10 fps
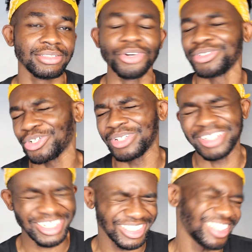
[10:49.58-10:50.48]
Not
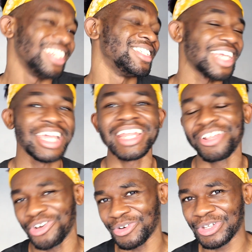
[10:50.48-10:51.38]
STC, Zain
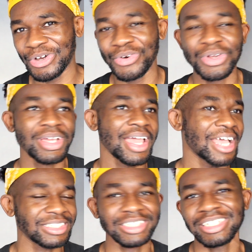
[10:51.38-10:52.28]
and Ooredoo.
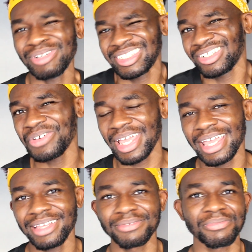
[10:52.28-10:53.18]
STC was
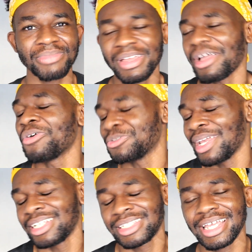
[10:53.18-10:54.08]
okay. I was
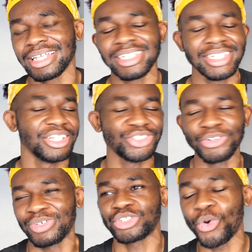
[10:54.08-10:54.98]
mainly staying in the city, so
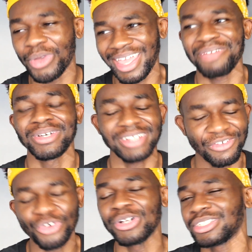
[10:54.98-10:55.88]
it was okay, but
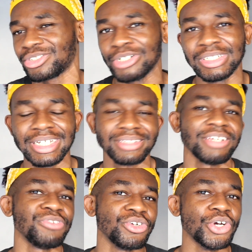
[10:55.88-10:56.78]
I've heard stories that
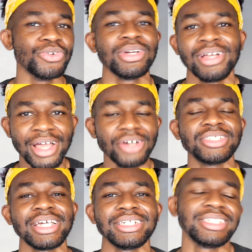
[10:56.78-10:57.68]
if you go
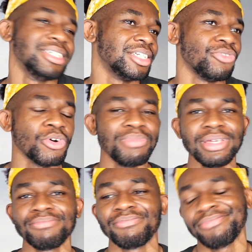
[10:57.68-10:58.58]
outside the cities, it will
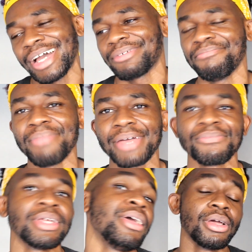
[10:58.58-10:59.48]
be meh.
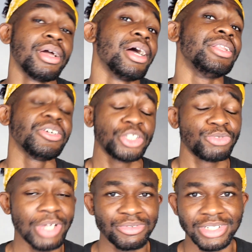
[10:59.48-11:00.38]
And now
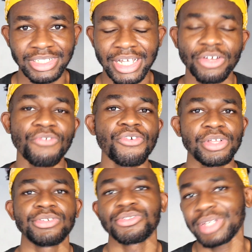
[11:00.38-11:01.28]
subscribe to this channel,
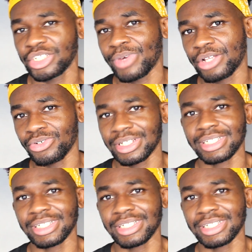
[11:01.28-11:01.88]
Phone to a Risk, where I do